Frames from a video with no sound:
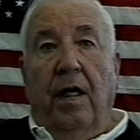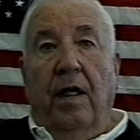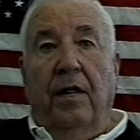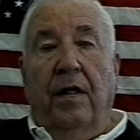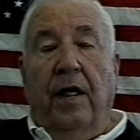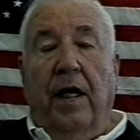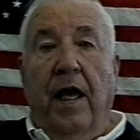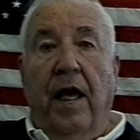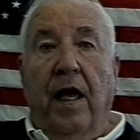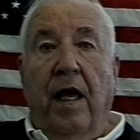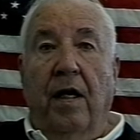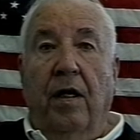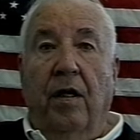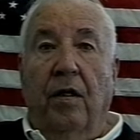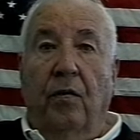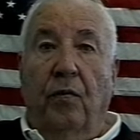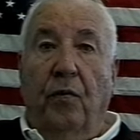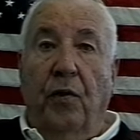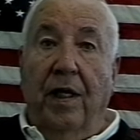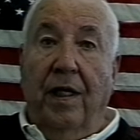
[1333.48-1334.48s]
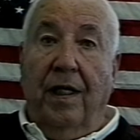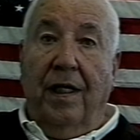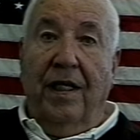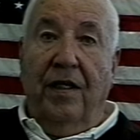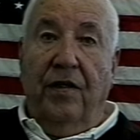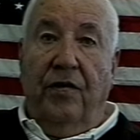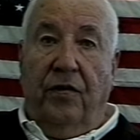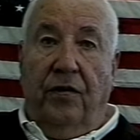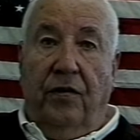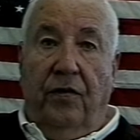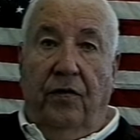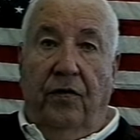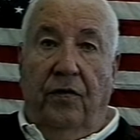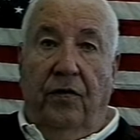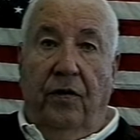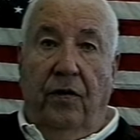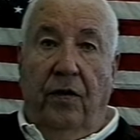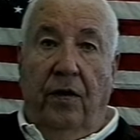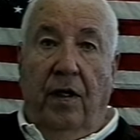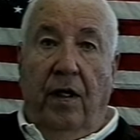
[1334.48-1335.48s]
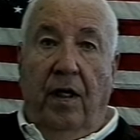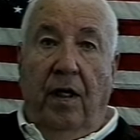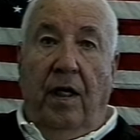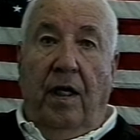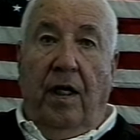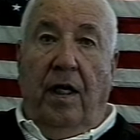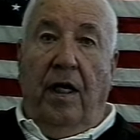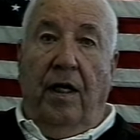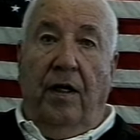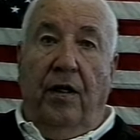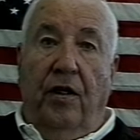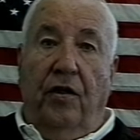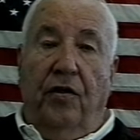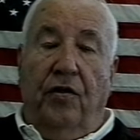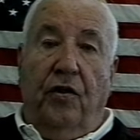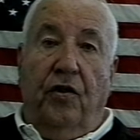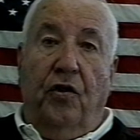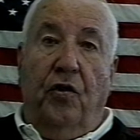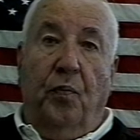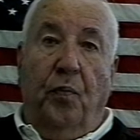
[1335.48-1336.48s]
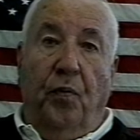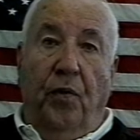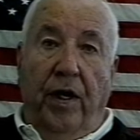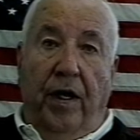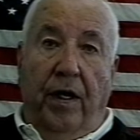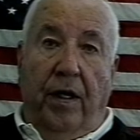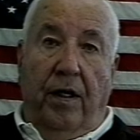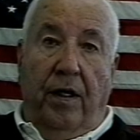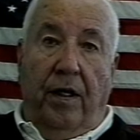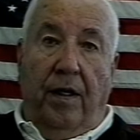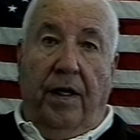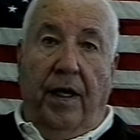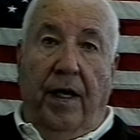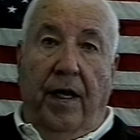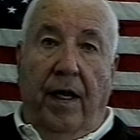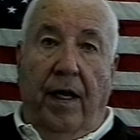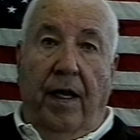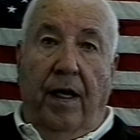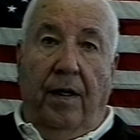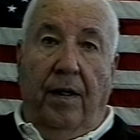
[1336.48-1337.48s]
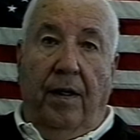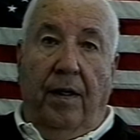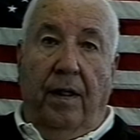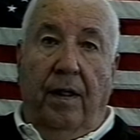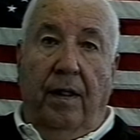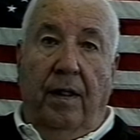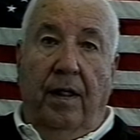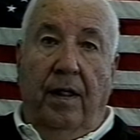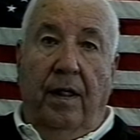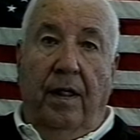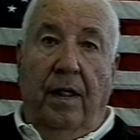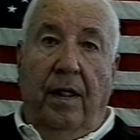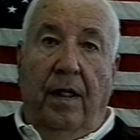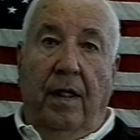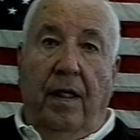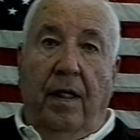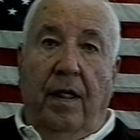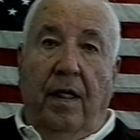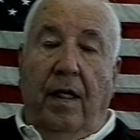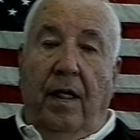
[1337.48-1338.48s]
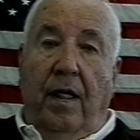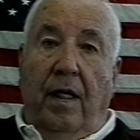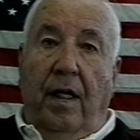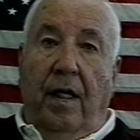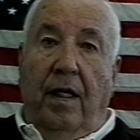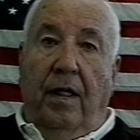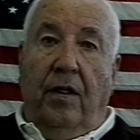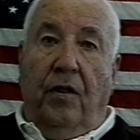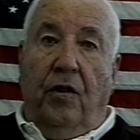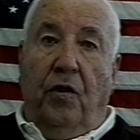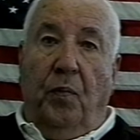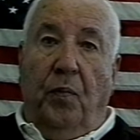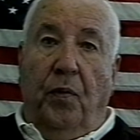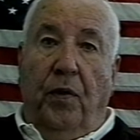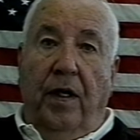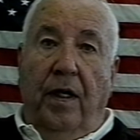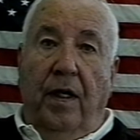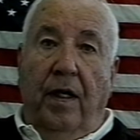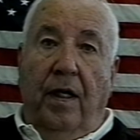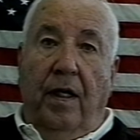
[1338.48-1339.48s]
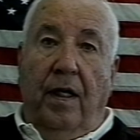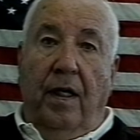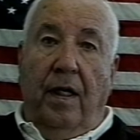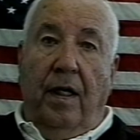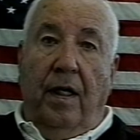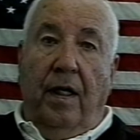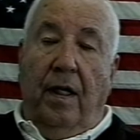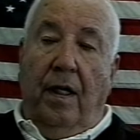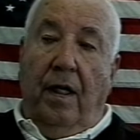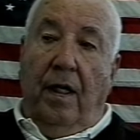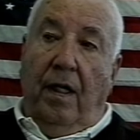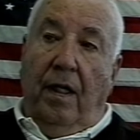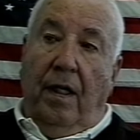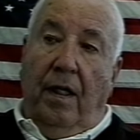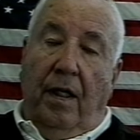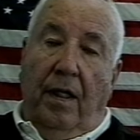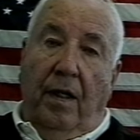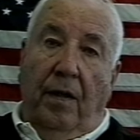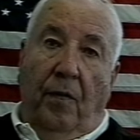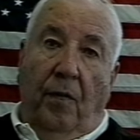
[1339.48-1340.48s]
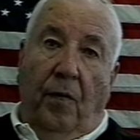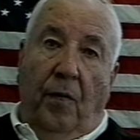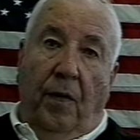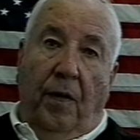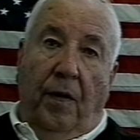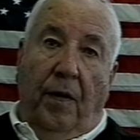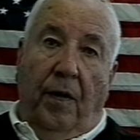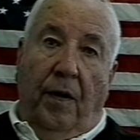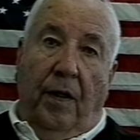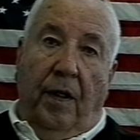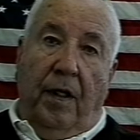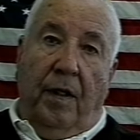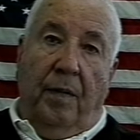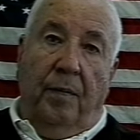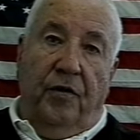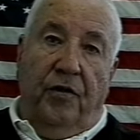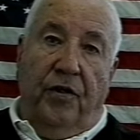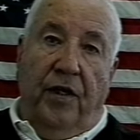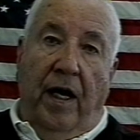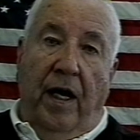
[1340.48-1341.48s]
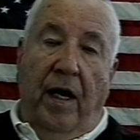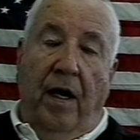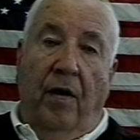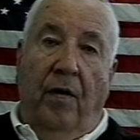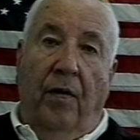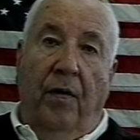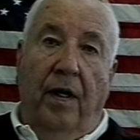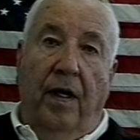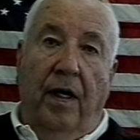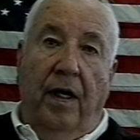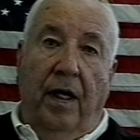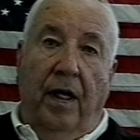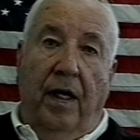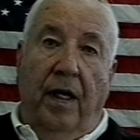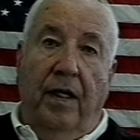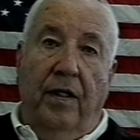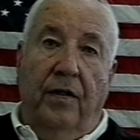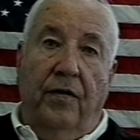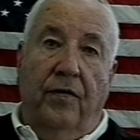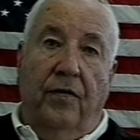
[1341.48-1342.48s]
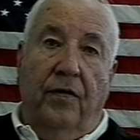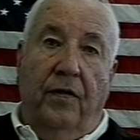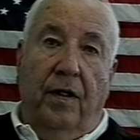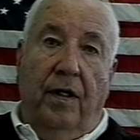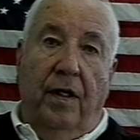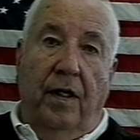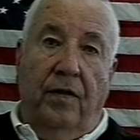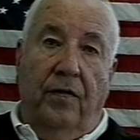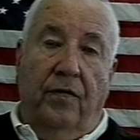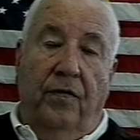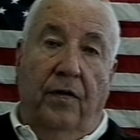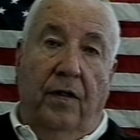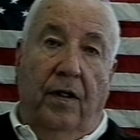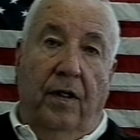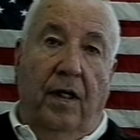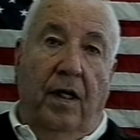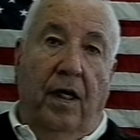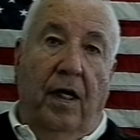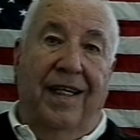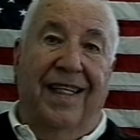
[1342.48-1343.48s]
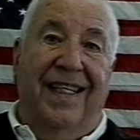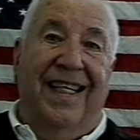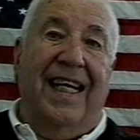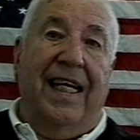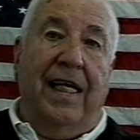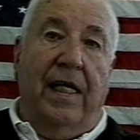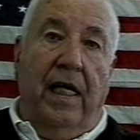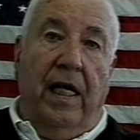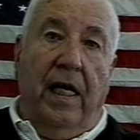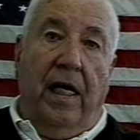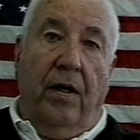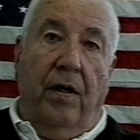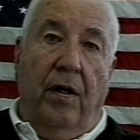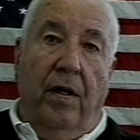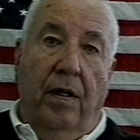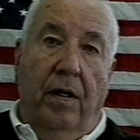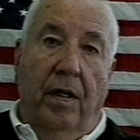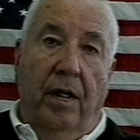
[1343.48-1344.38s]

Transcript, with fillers: the handle releases, and there's a spring under the handle and the spring comes down and it hits, hits a, a detonator.